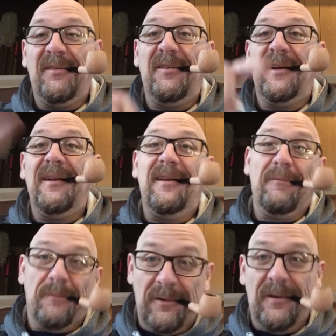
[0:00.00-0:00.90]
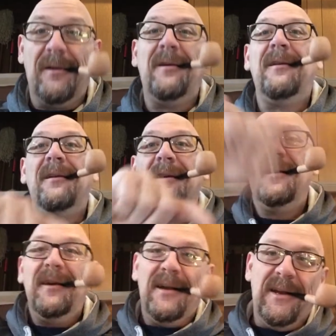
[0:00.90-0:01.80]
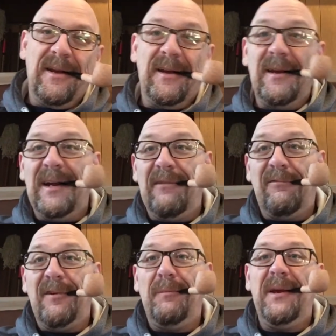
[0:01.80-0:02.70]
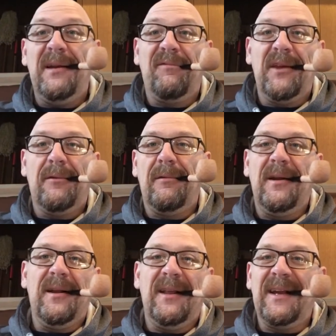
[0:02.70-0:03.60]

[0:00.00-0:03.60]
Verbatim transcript: See, I one, and then God forbid if they were in a,